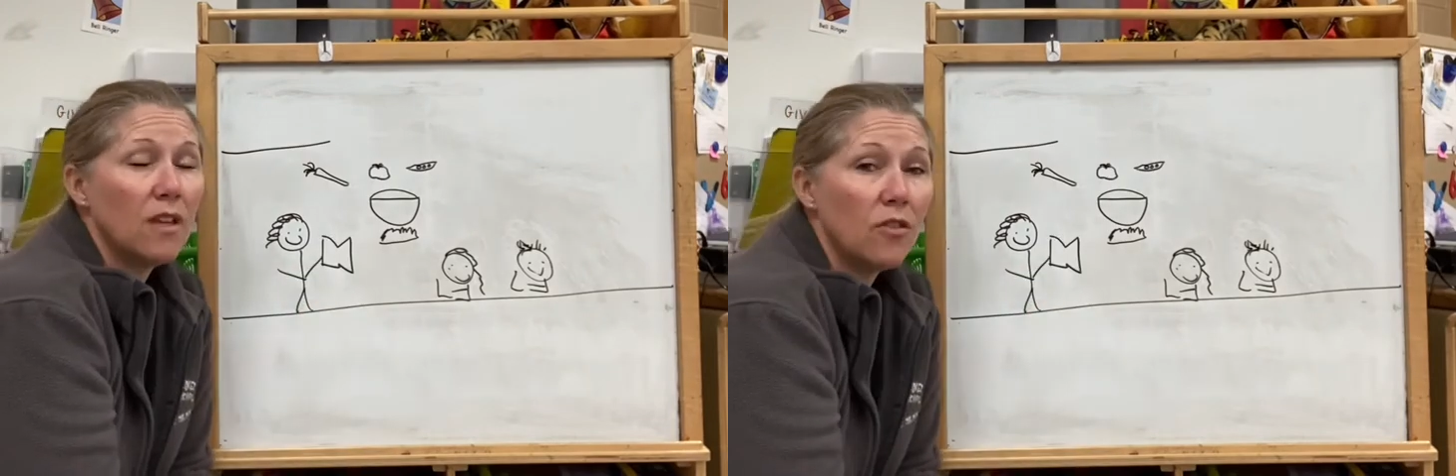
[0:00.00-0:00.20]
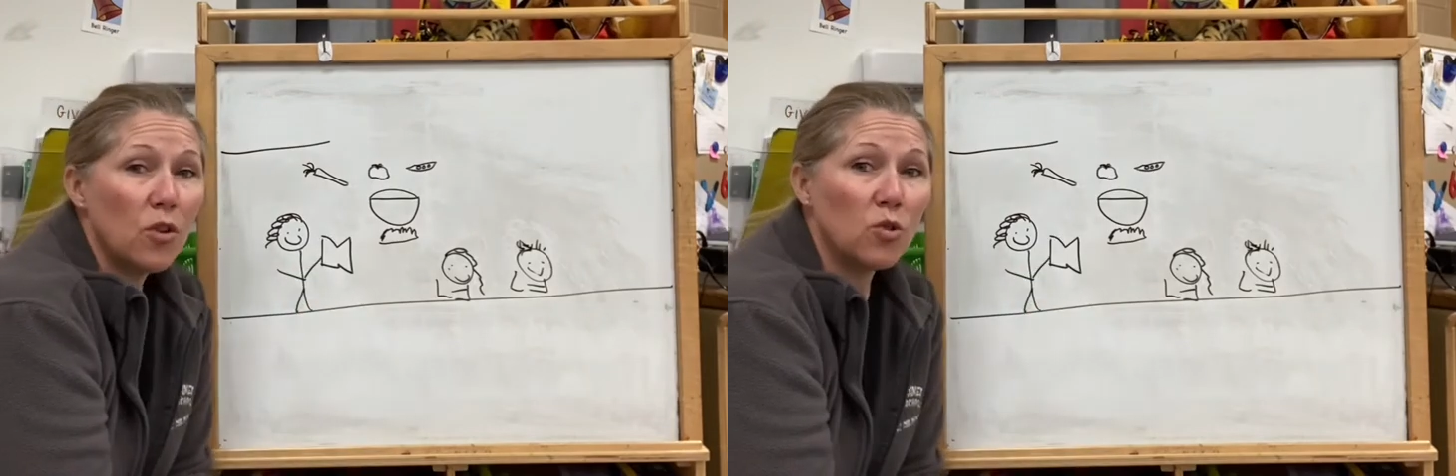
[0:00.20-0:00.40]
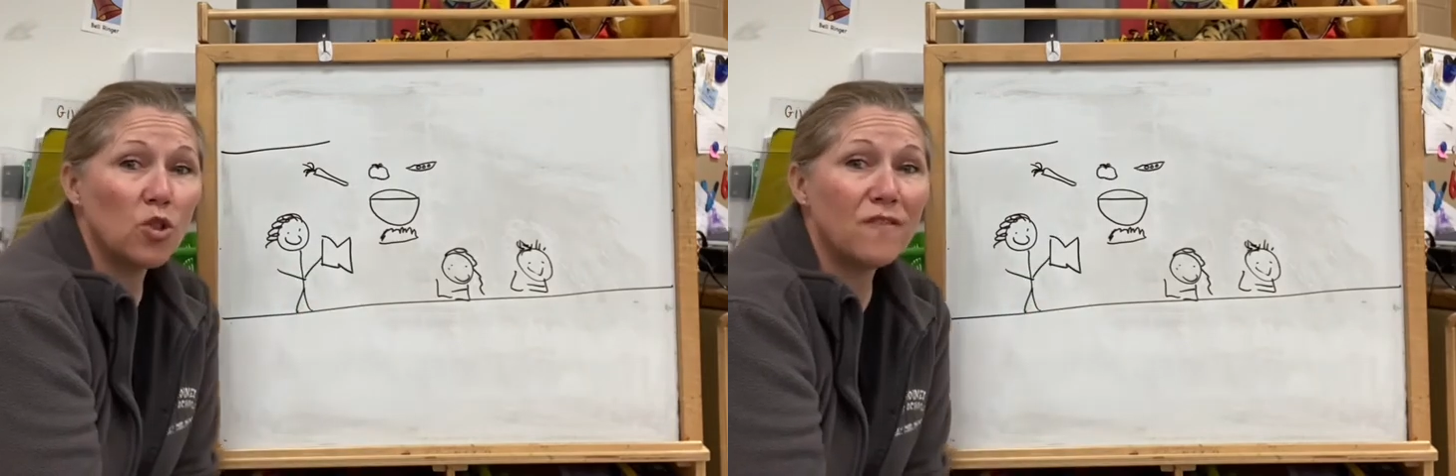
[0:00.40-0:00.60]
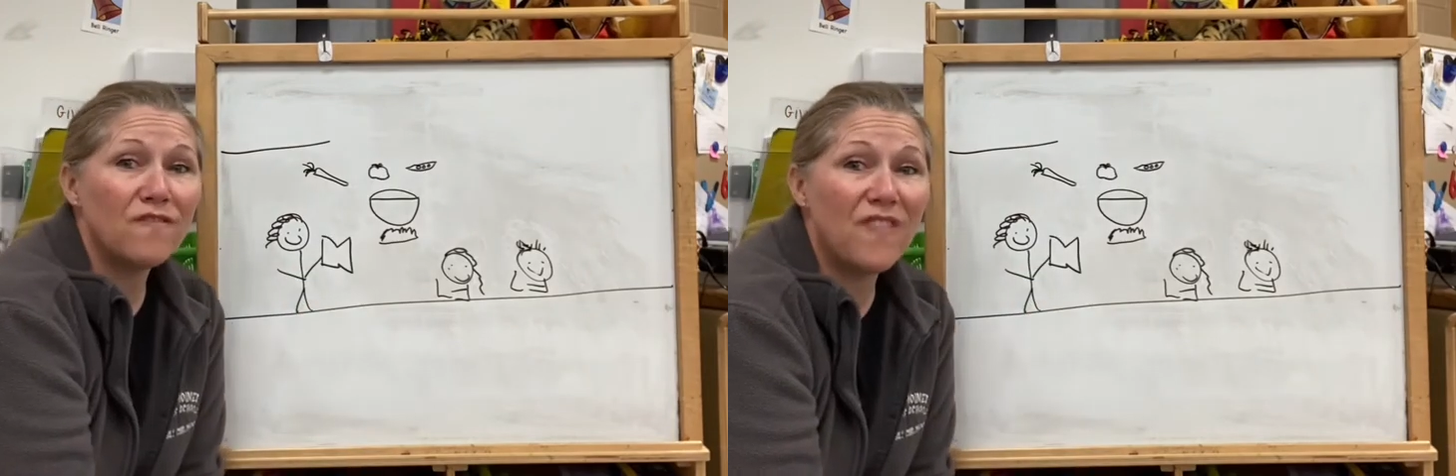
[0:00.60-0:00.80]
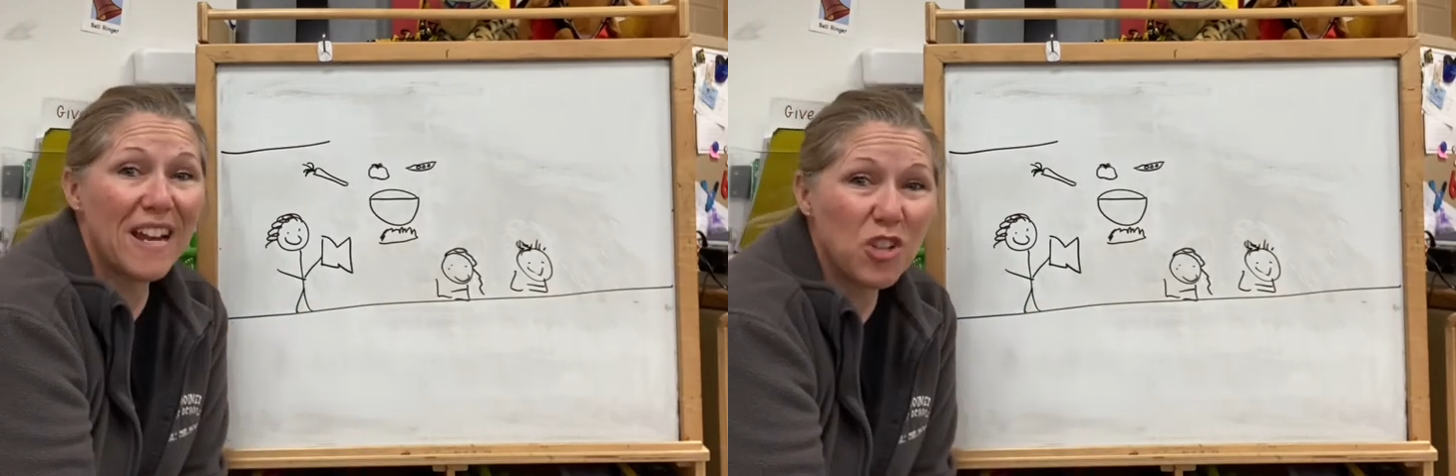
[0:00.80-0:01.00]
Those are
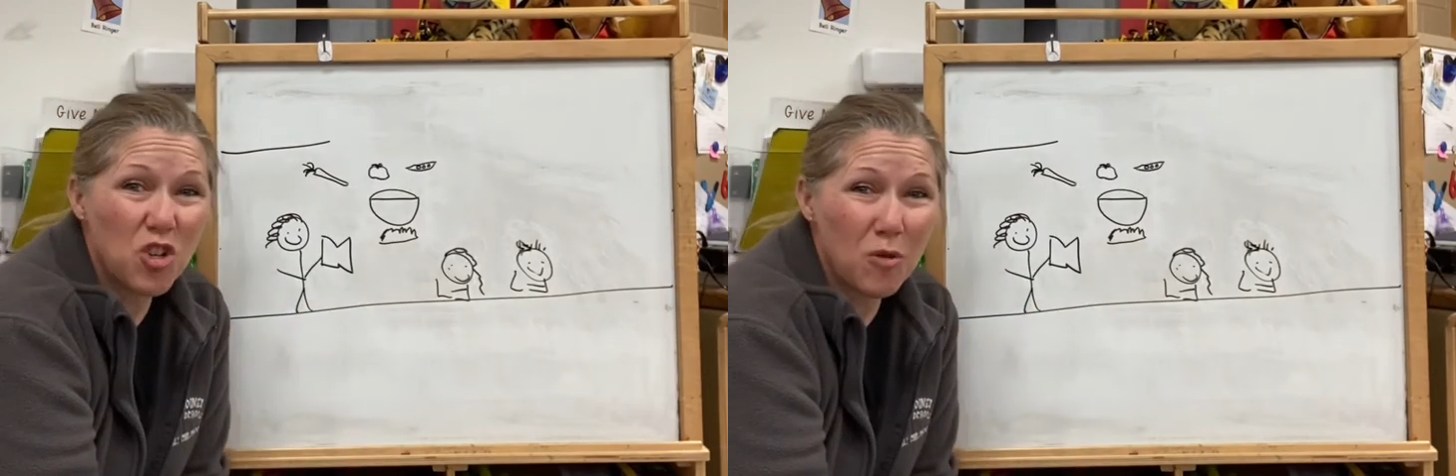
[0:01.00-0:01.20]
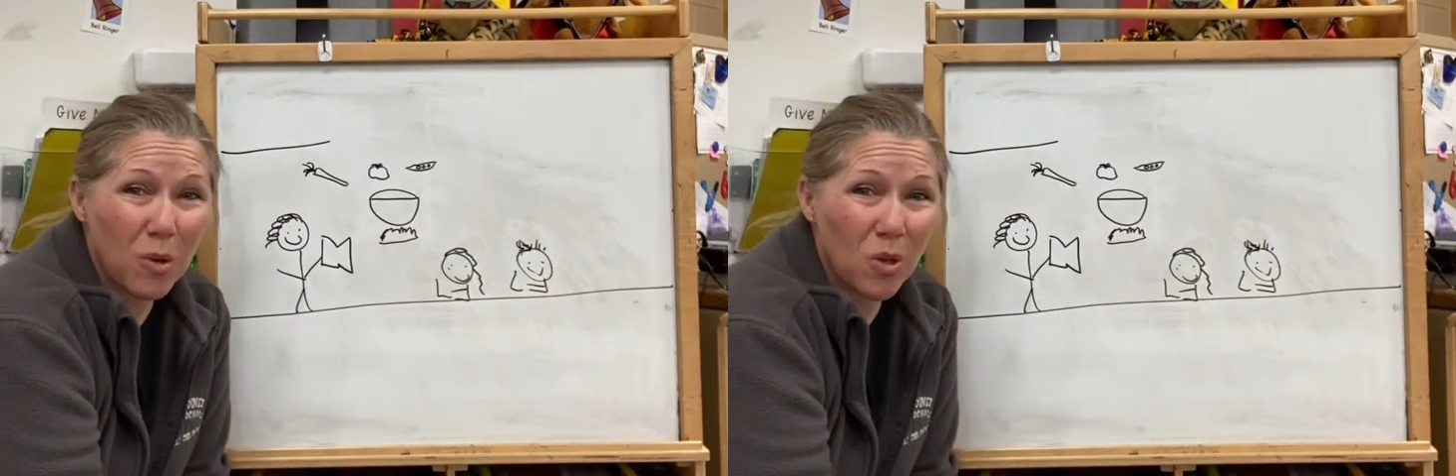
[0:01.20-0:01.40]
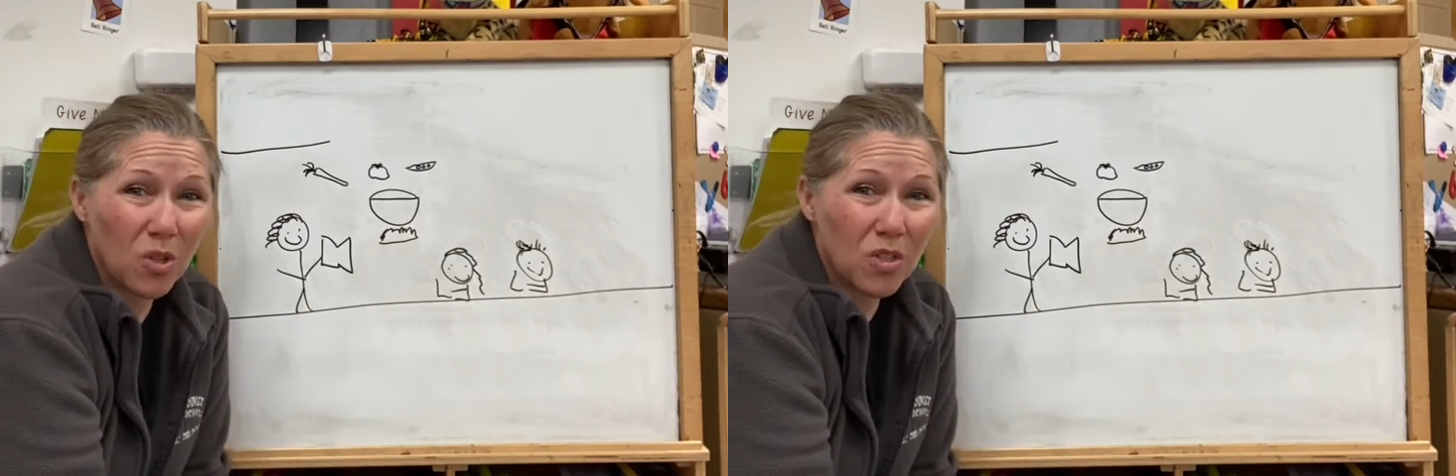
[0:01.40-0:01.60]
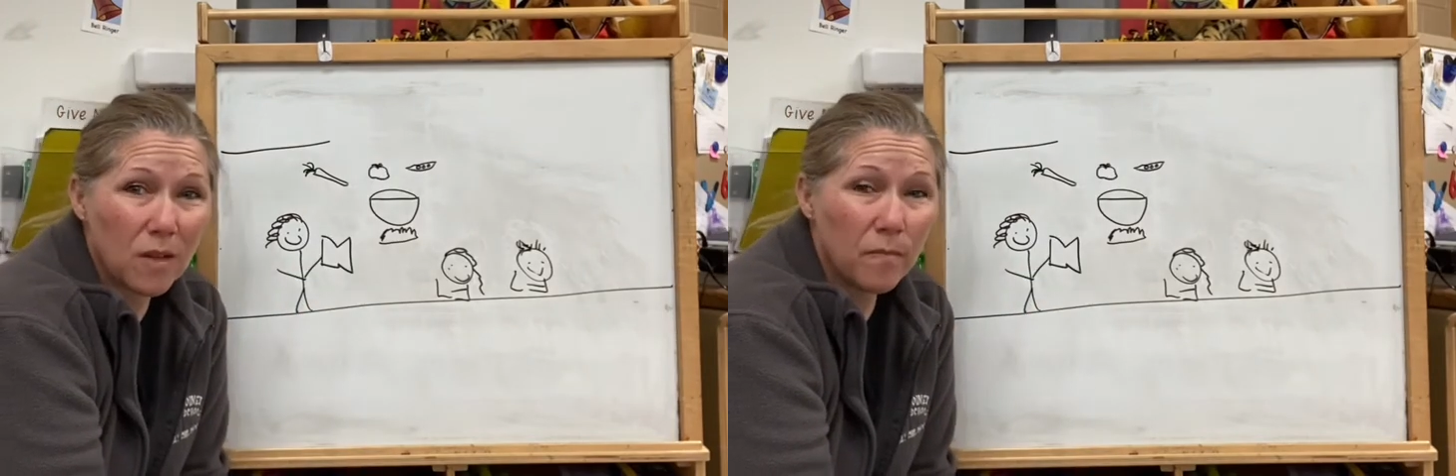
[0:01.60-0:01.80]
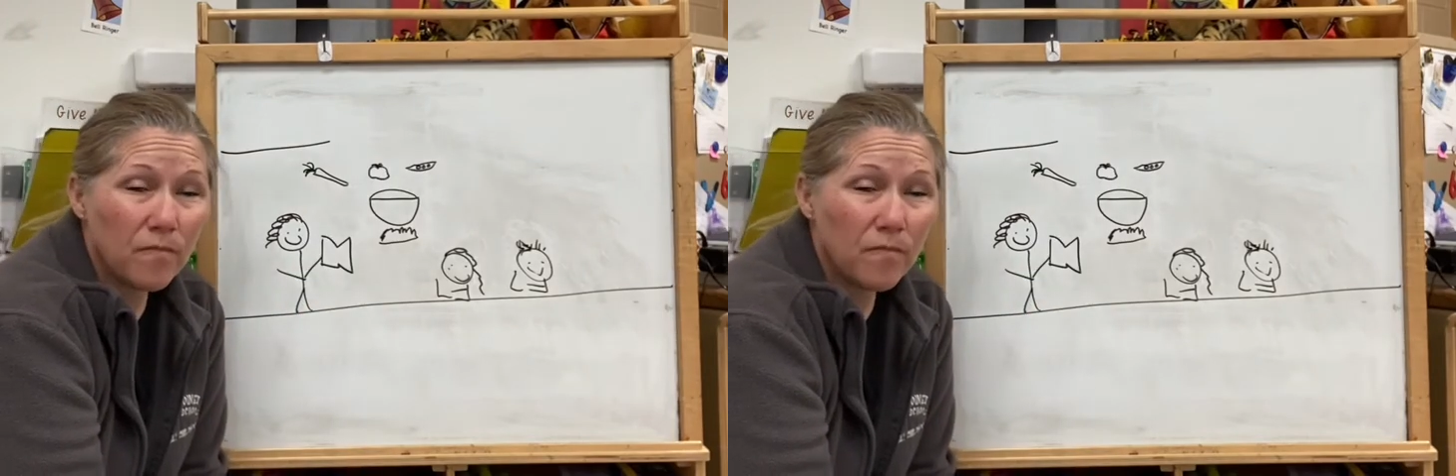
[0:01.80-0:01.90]
vegetables.